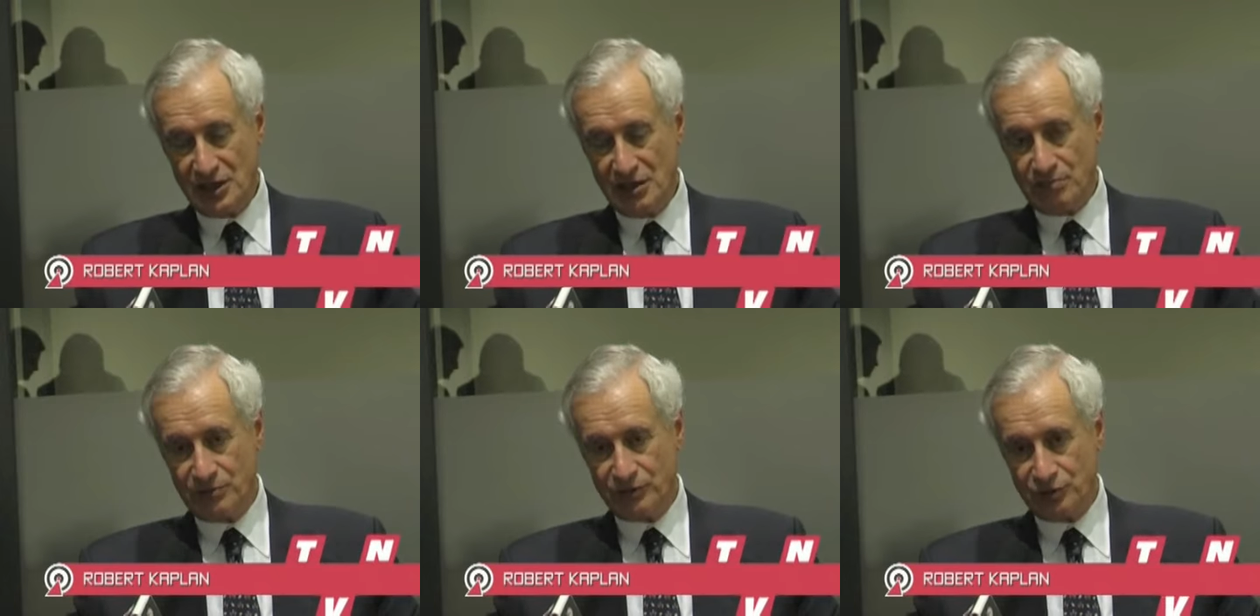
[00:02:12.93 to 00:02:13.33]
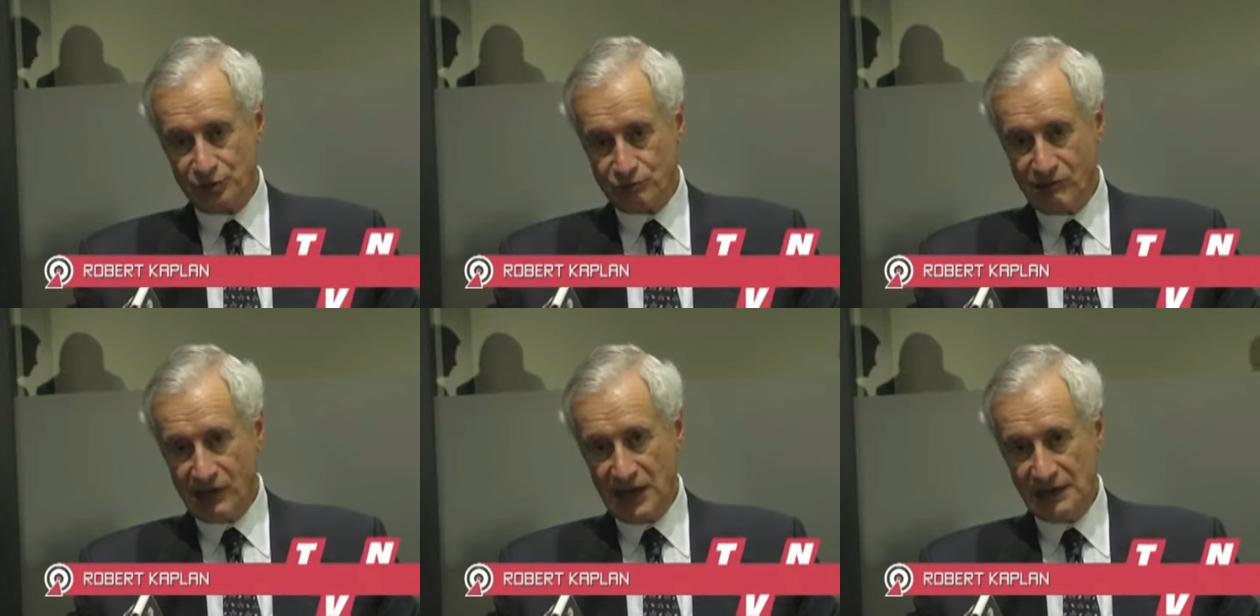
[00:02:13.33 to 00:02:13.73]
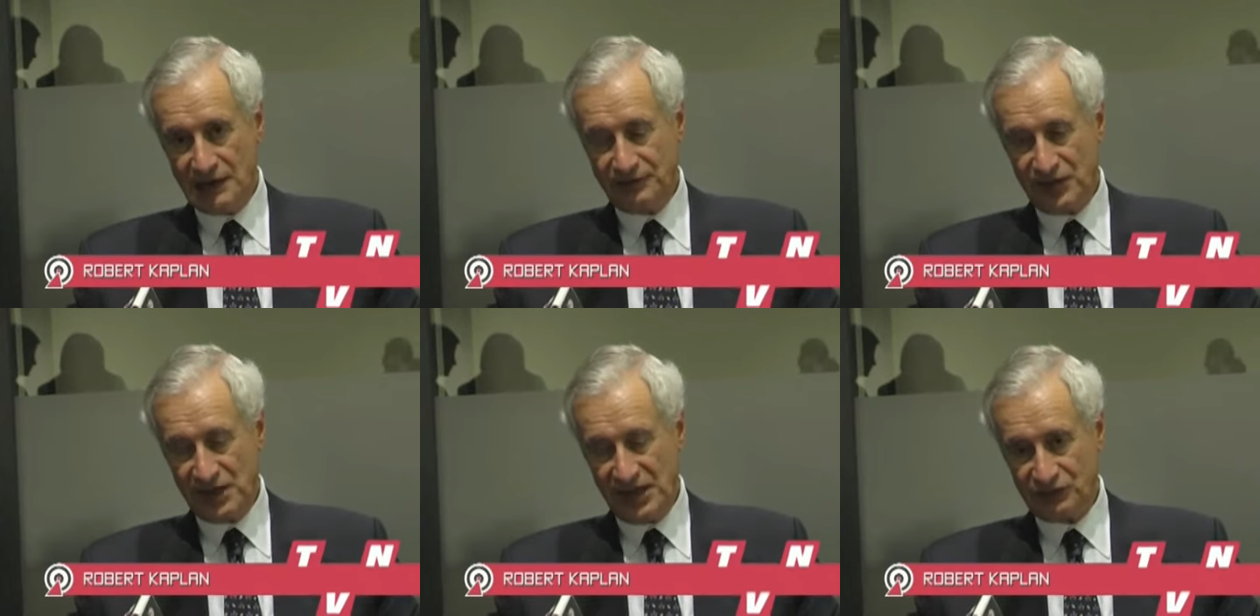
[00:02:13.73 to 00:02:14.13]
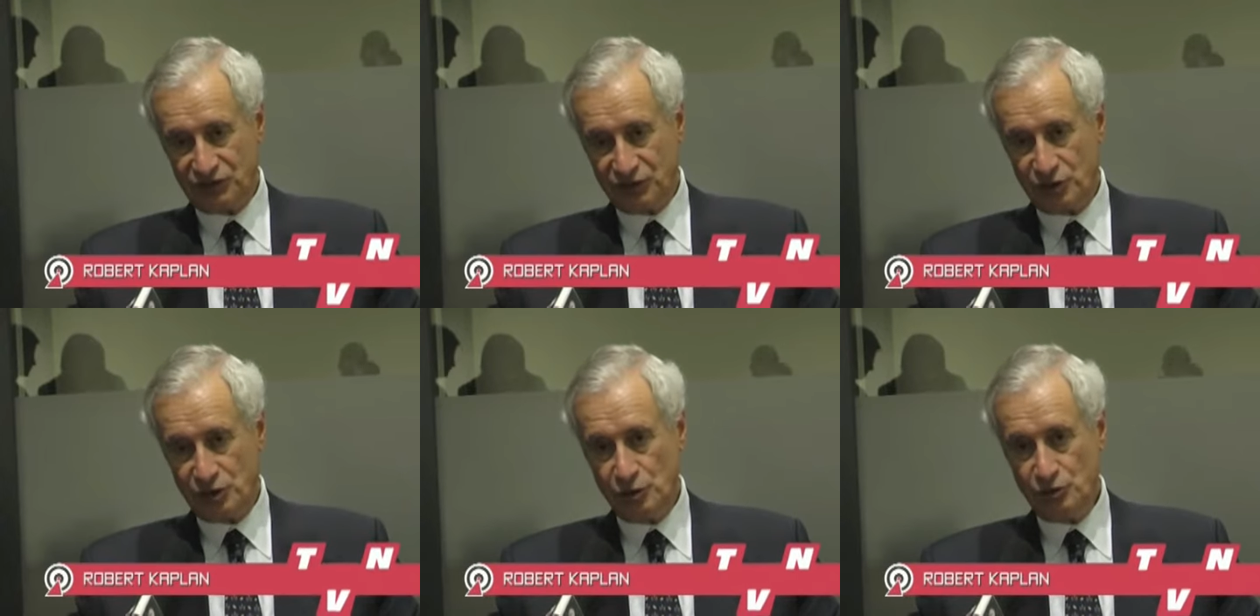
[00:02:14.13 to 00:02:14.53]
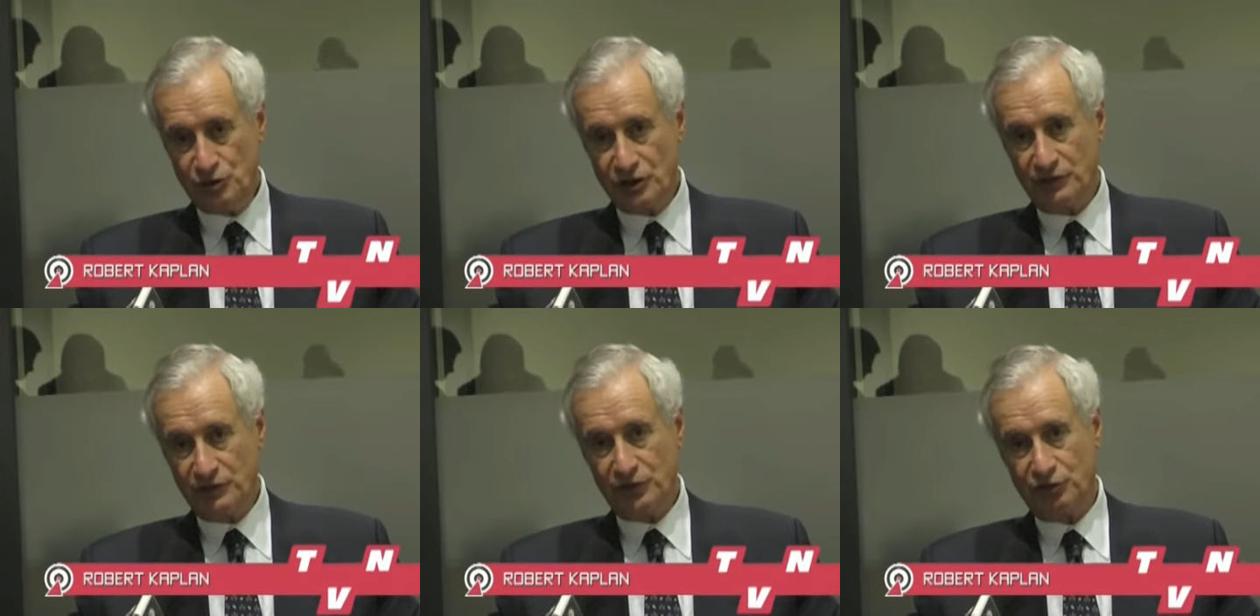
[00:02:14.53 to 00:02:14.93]
but to drive the execution
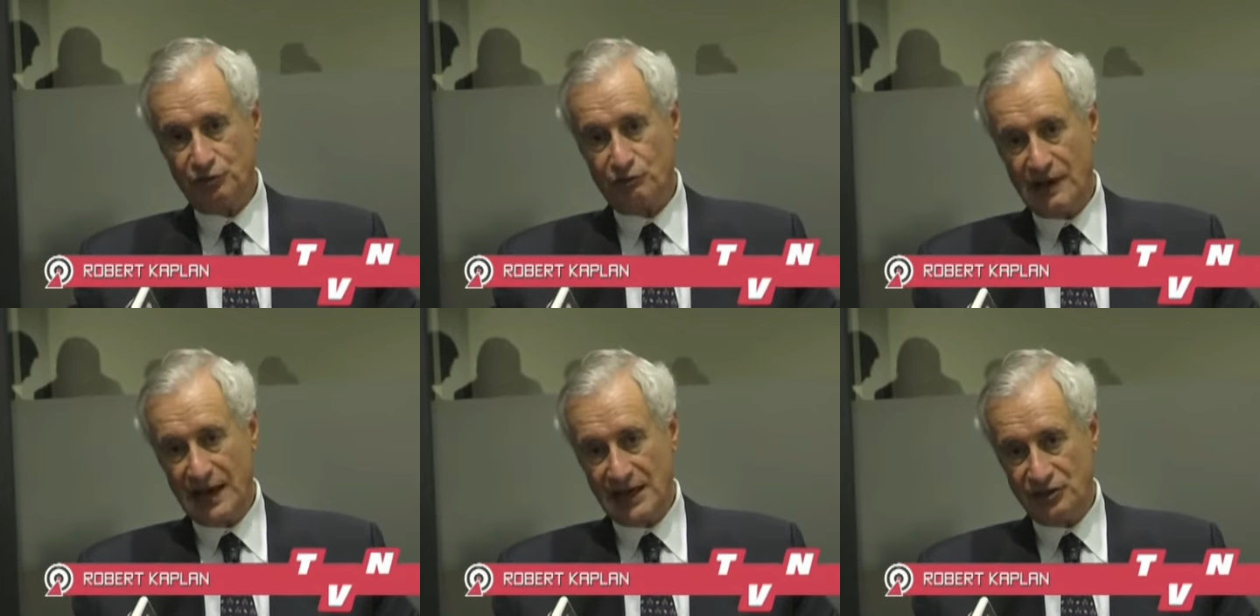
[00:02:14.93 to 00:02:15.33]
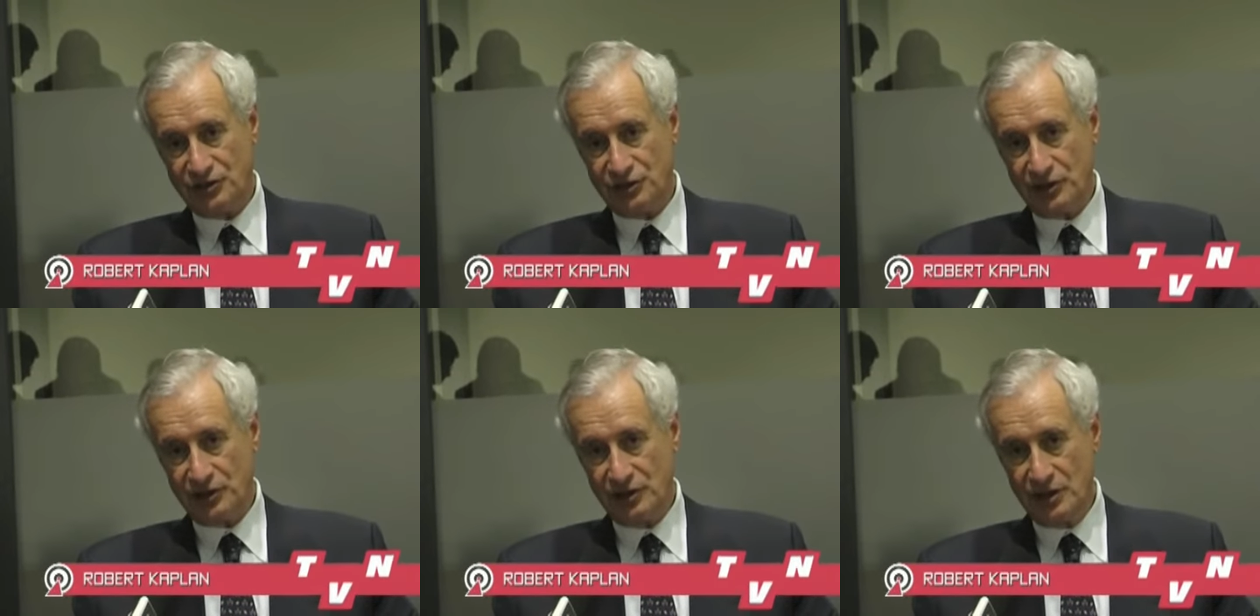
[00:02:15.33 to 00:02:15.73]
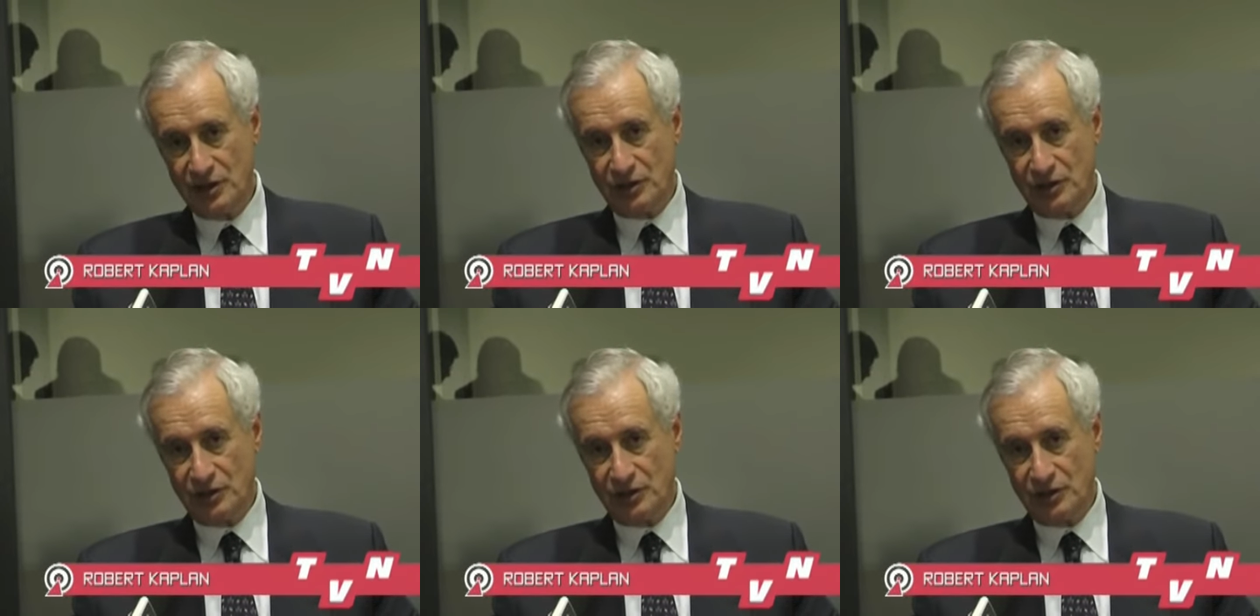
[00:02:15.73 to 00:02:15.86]
of your strategy,